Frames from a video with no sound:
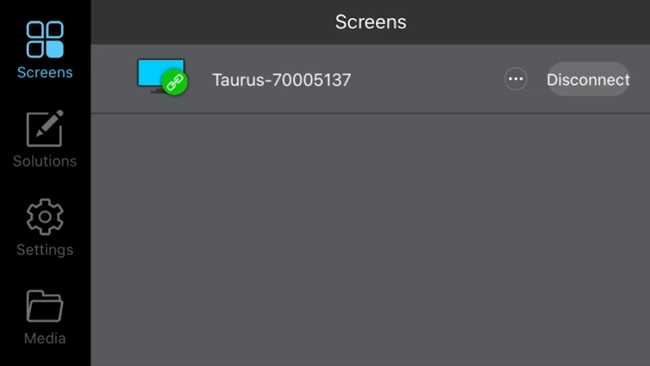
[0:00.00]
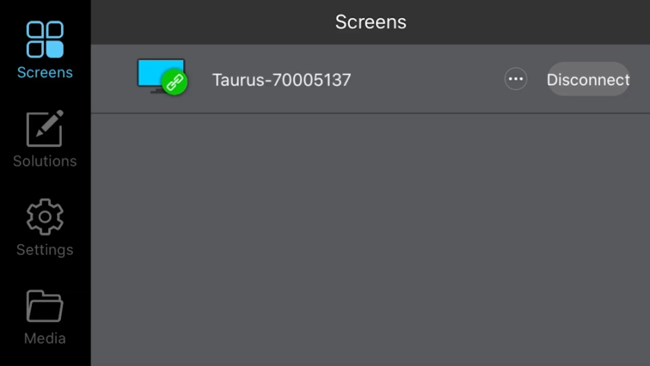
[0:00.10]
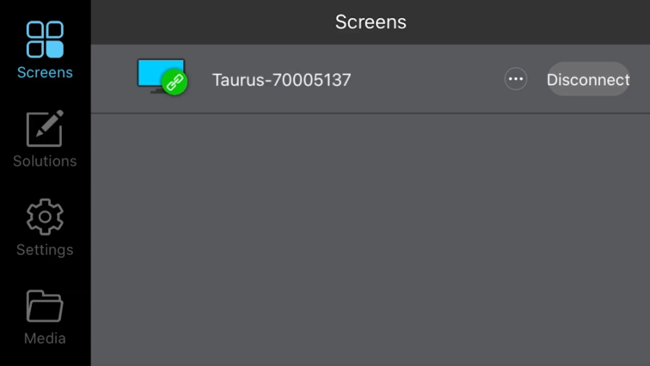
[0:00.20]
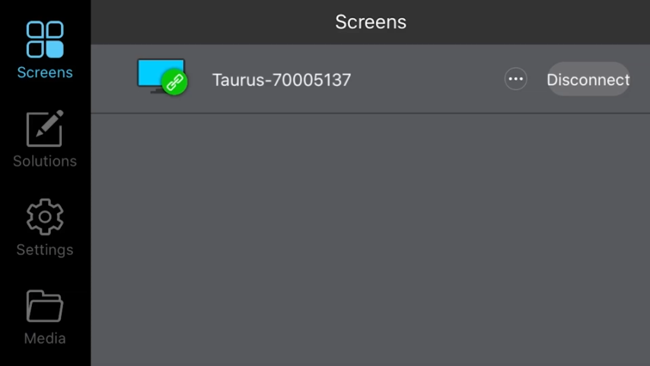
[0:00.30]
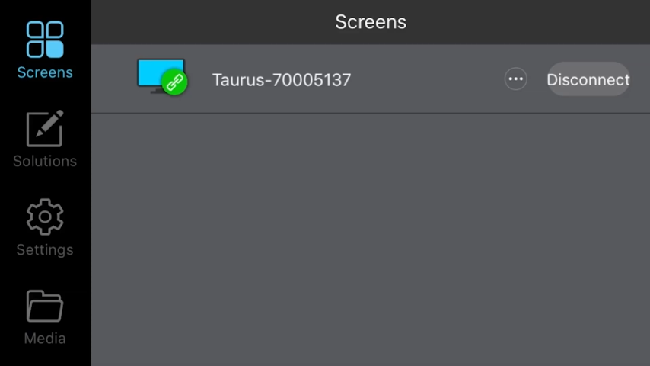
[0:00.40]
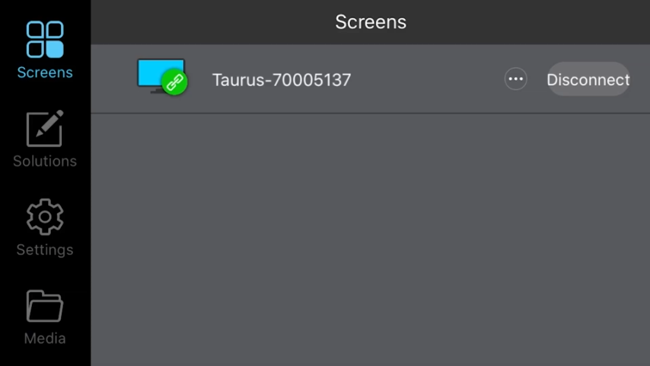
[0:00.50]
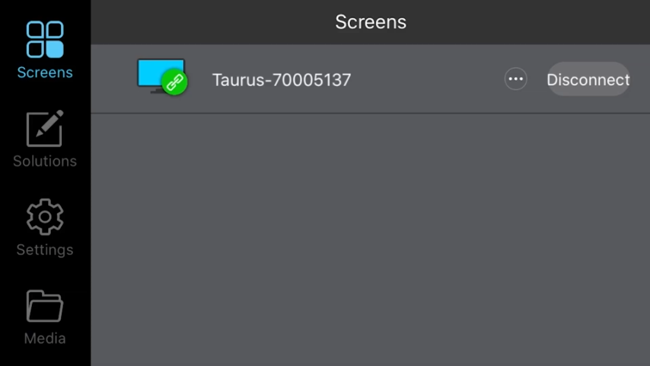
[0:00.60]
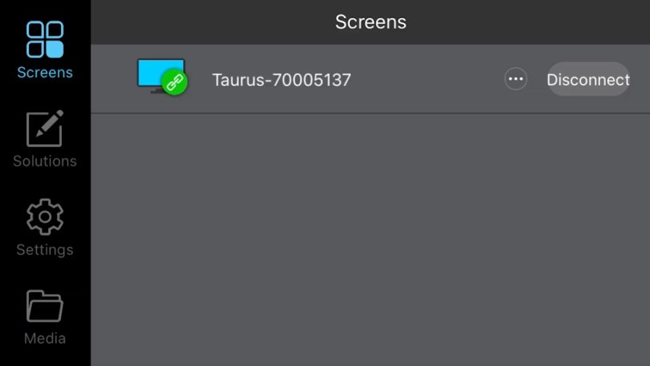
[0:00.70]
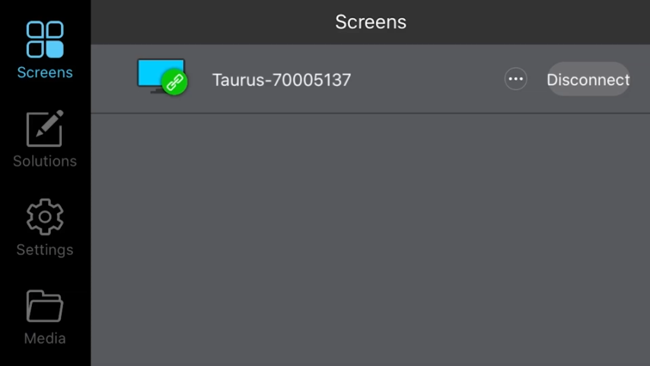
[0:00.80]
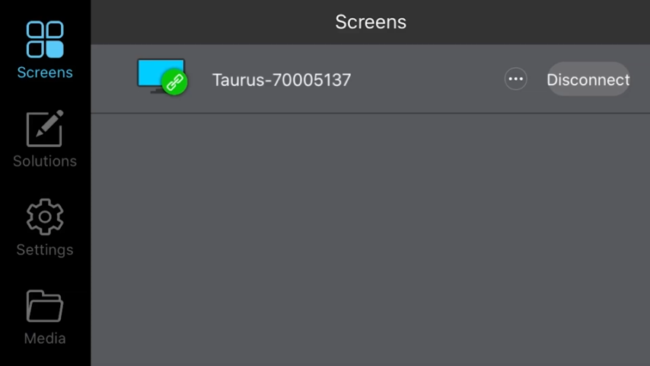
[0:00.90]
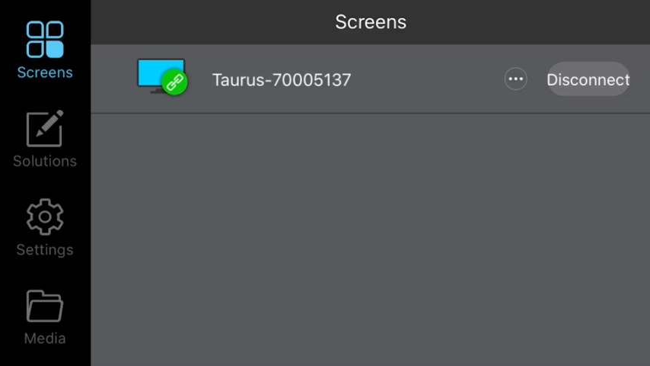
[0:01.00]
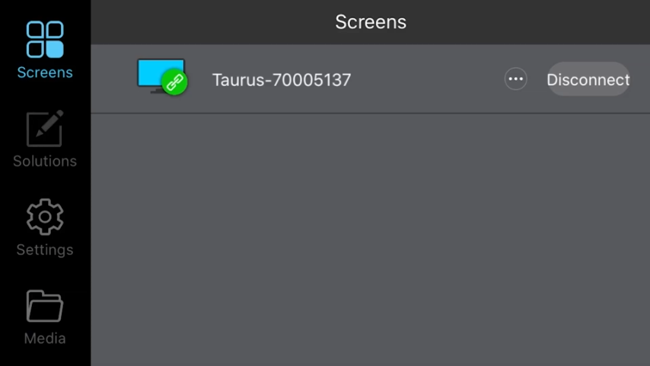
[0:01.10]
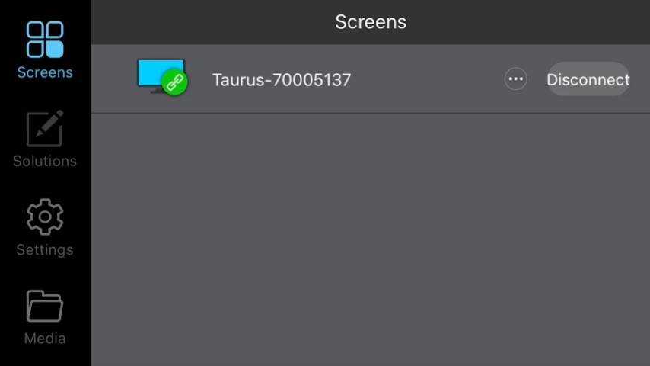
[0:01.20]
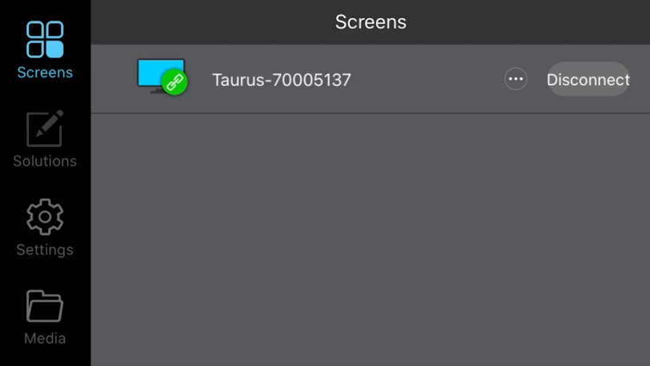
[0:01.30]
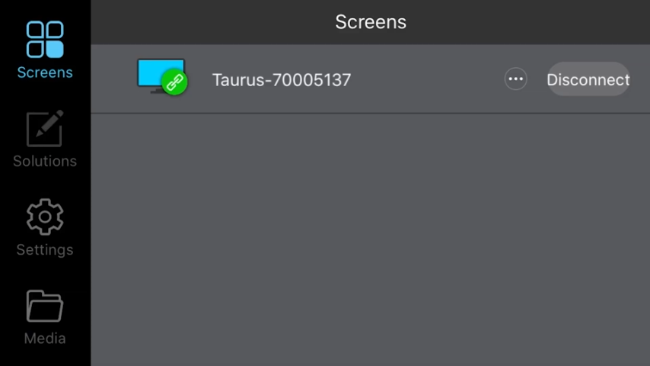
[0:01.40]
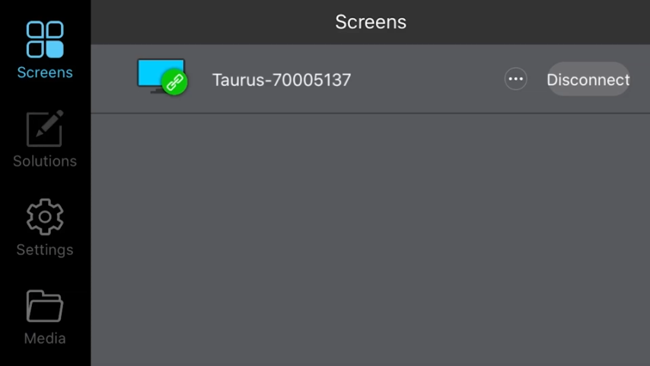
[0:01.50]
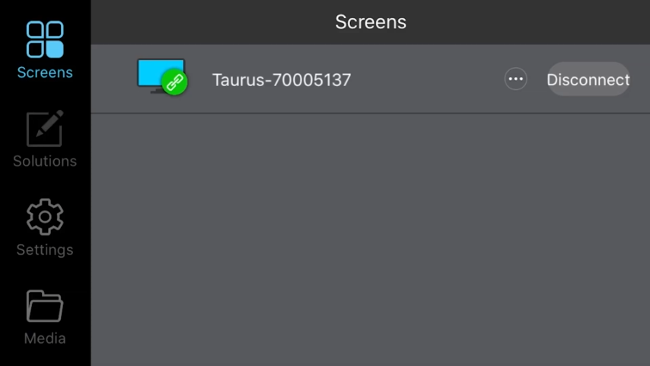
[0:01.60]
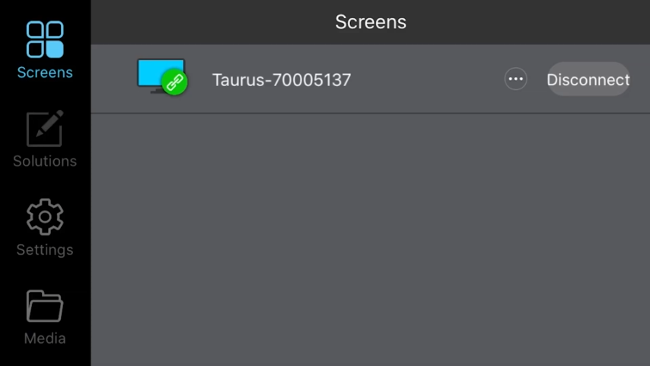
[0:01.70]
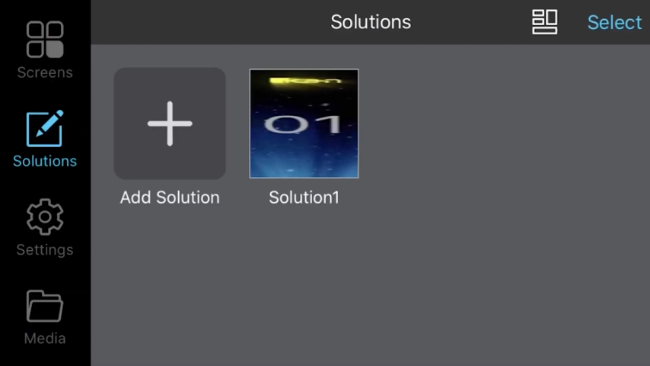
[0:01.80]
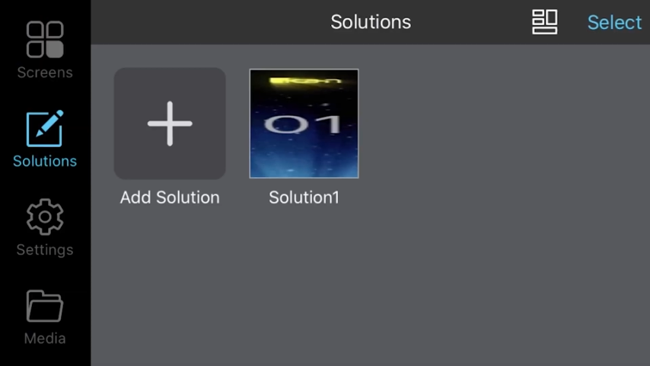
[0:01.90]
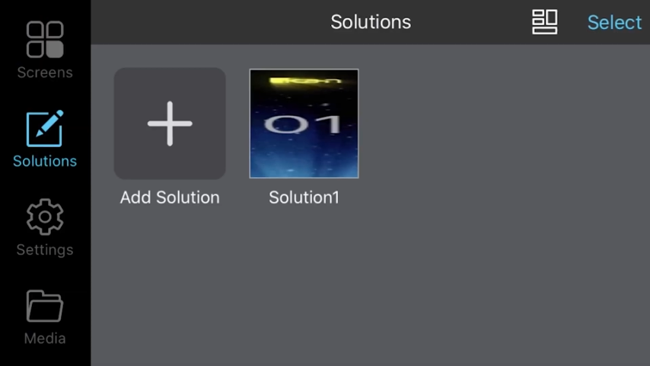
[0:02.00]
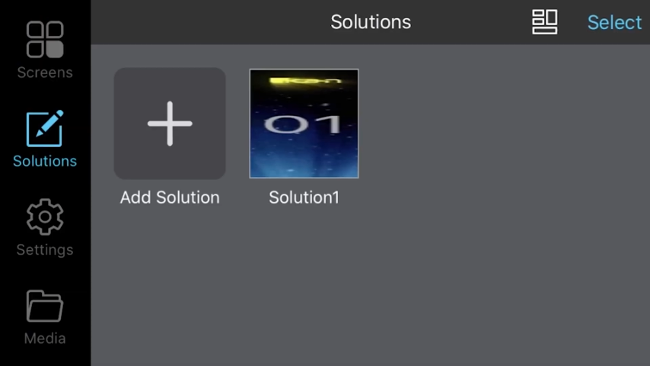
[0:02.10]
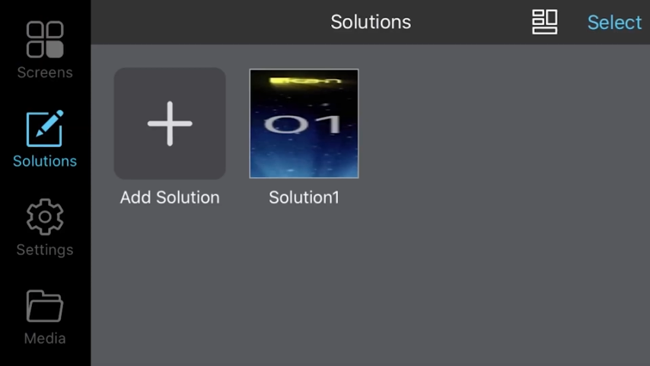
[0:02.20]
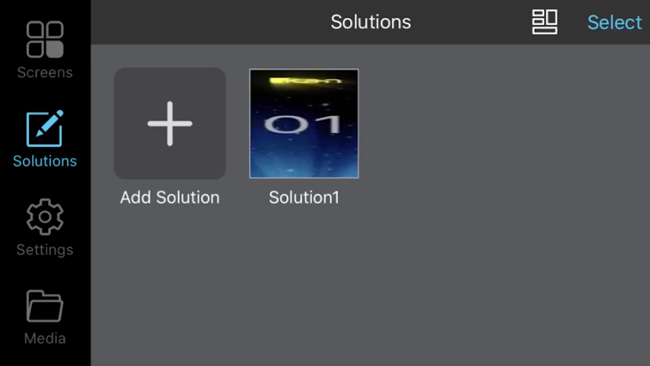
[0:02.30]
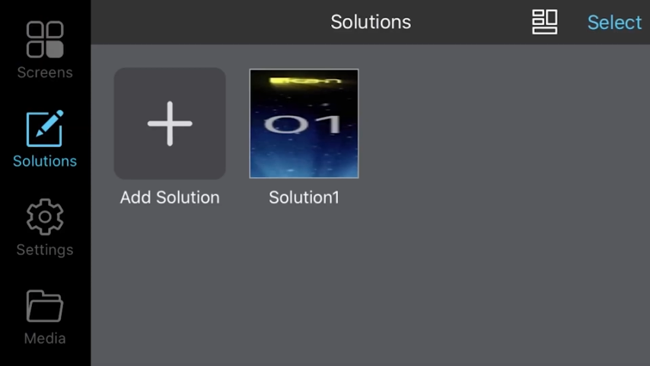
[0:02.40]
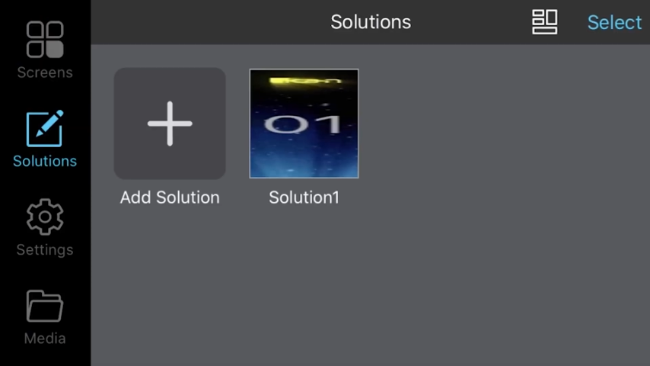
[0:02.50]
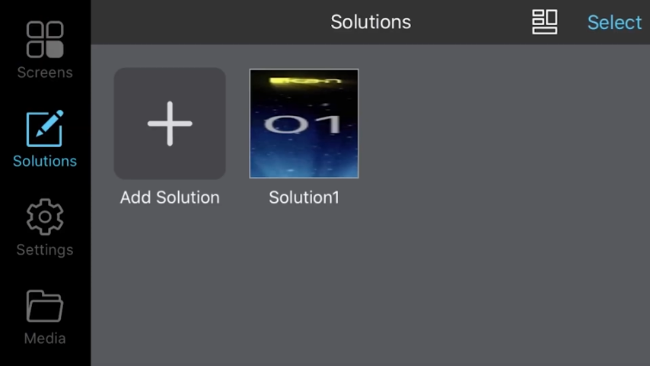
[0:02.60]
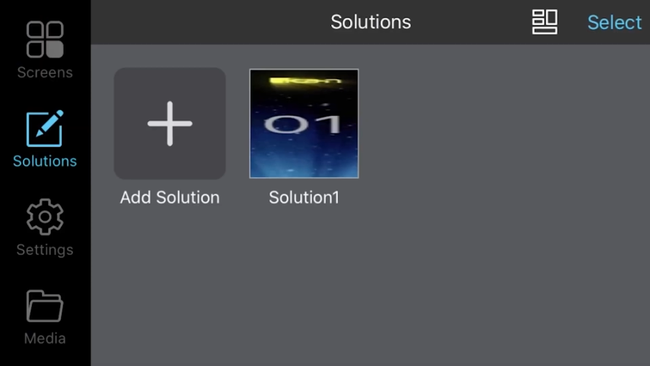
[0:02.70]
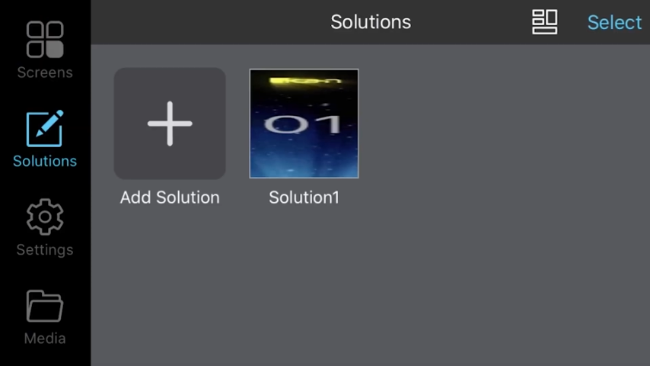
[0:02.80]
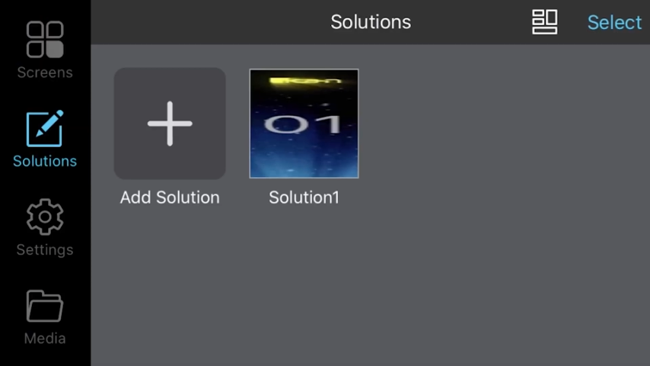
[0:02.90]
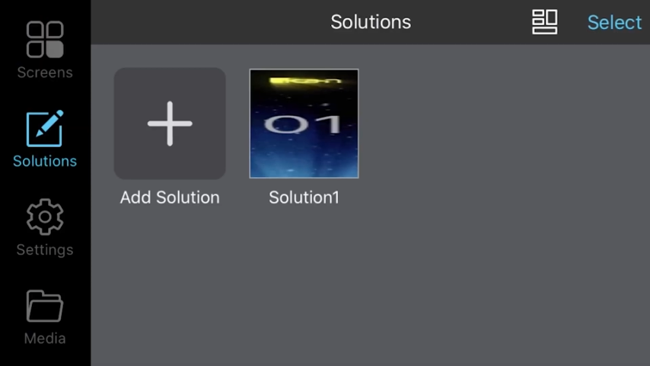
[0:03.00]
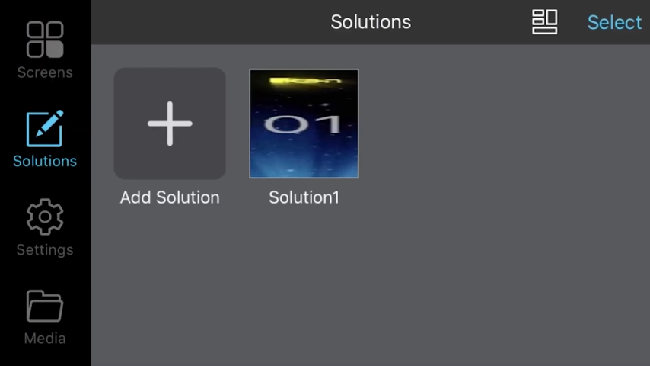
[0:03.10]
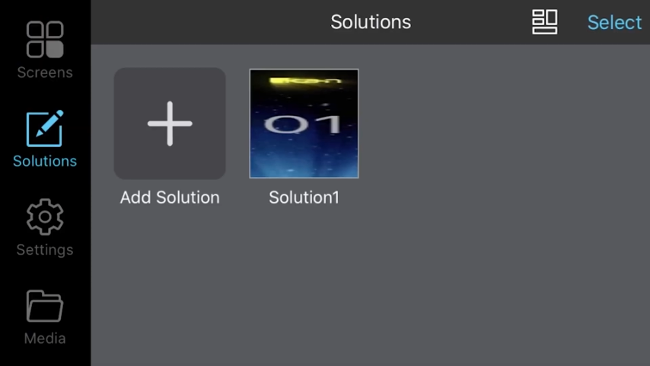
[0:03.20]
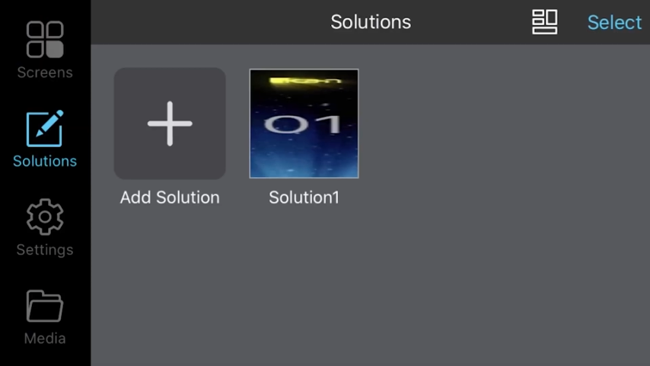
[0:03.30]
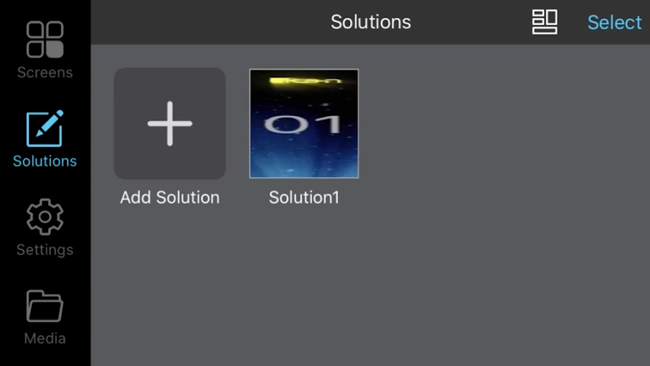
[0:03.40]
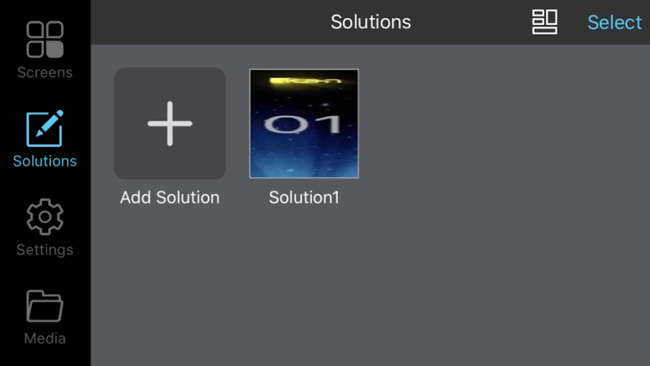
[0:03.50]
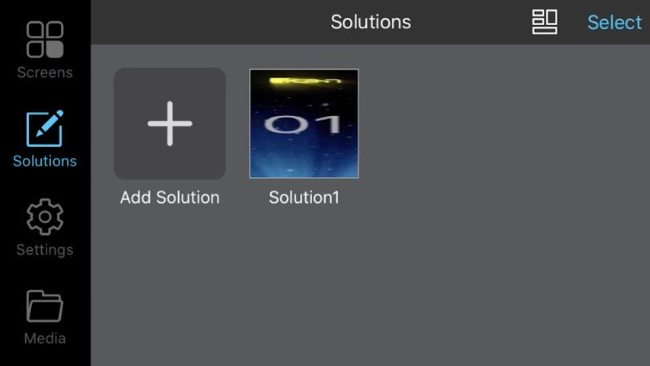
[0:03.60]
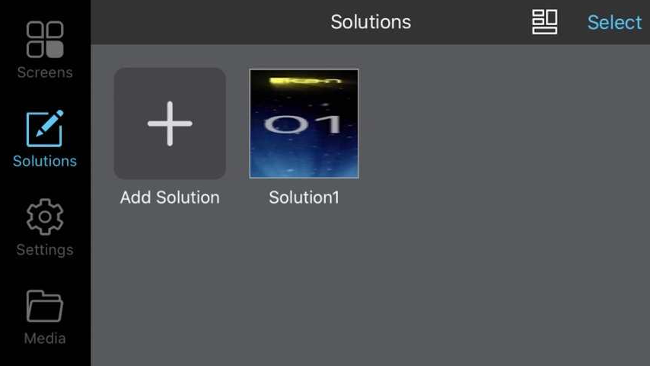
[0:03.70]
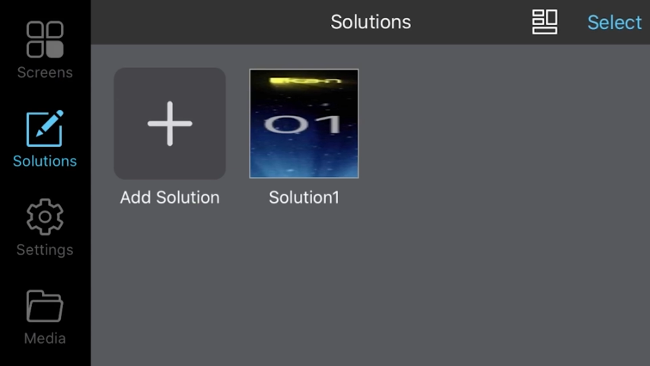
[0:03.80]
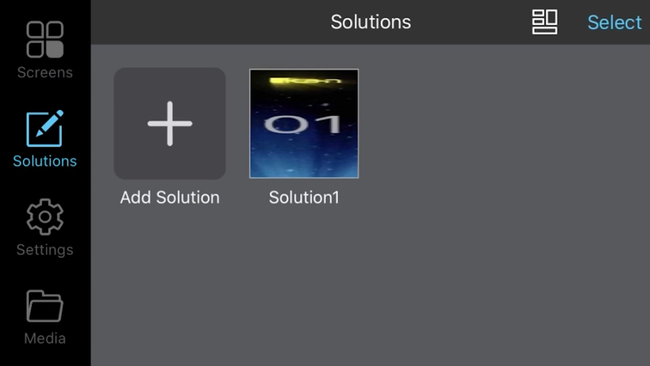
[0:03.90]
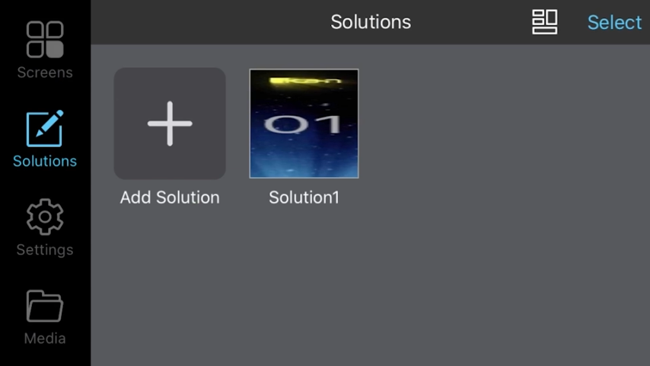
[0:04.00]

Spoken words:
(no speaker visible)